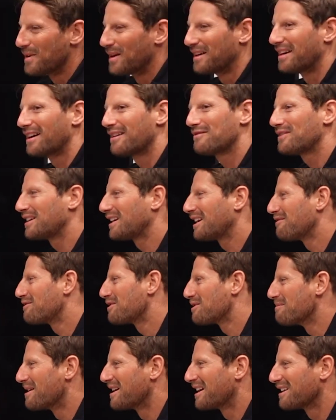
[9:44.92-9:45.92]
but I think if
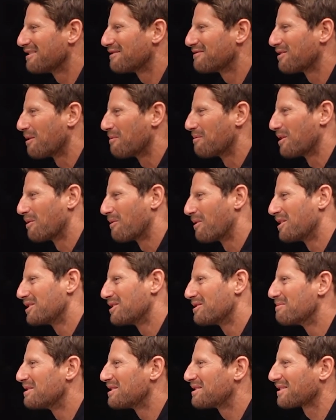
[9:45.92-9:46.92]
you make it to Formula One,
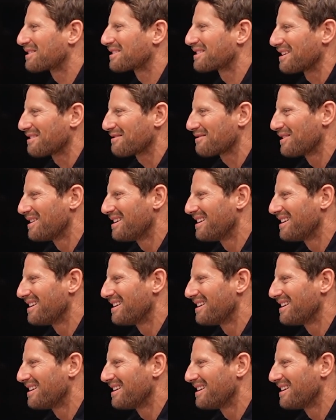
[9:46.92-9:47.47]
you'll be successful.